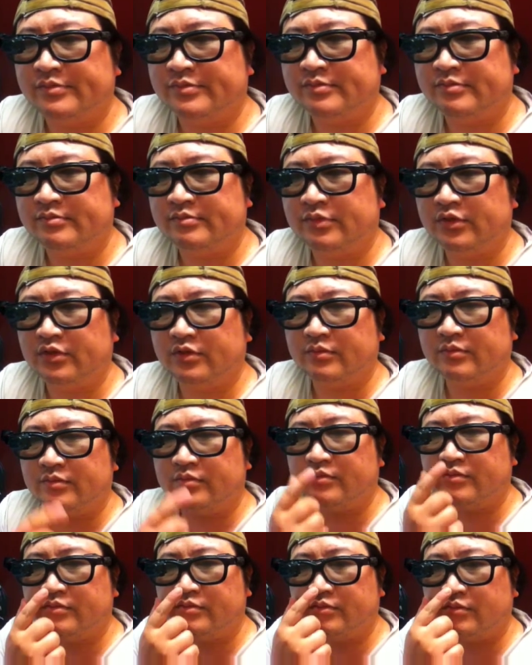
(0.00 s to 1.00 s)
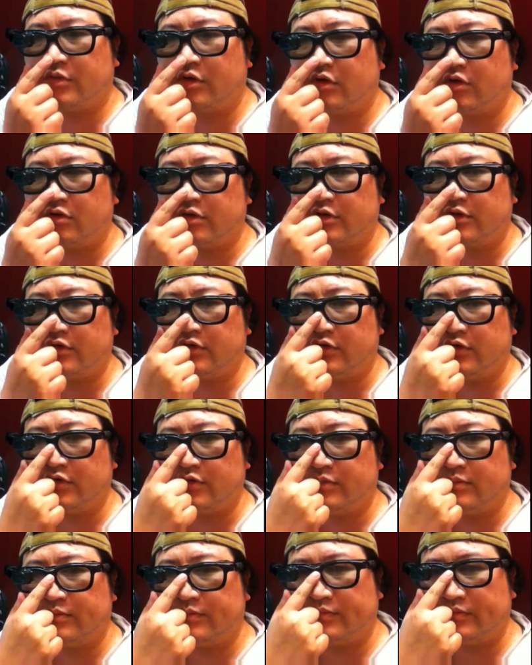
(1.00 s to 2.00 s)
But all in
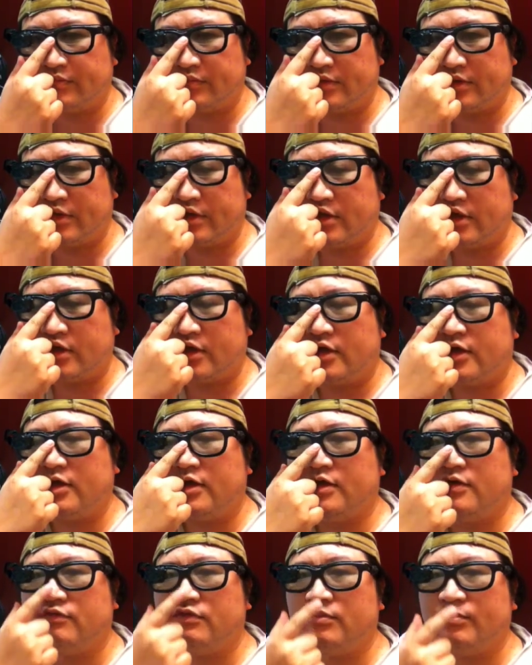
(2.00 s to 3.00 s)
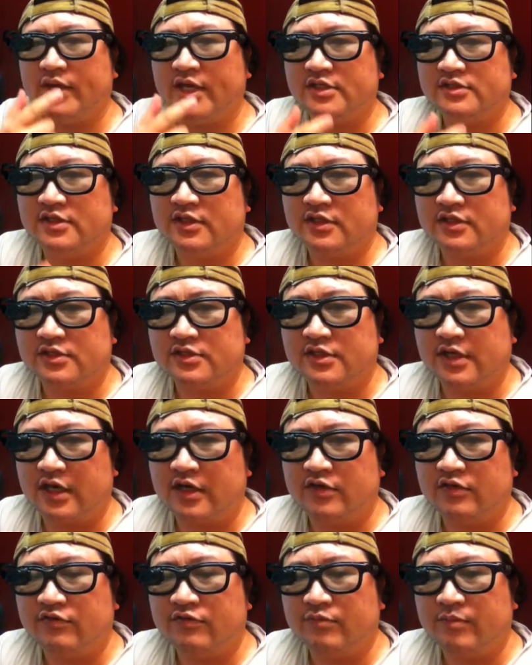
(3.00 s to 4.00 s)
all uh, the basic
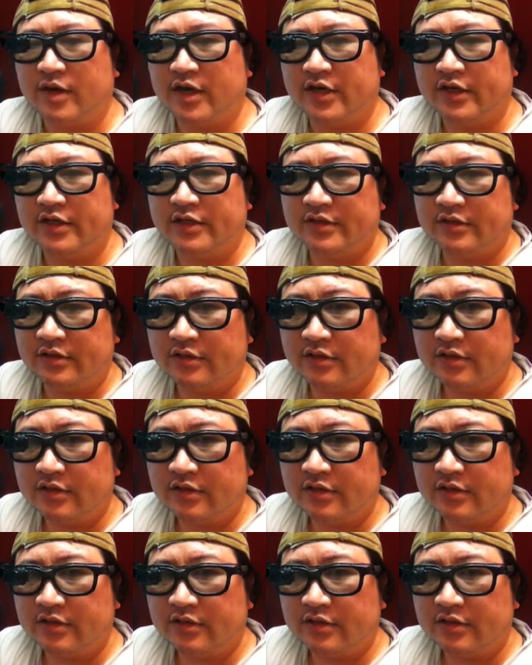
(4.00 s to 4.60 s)
design of my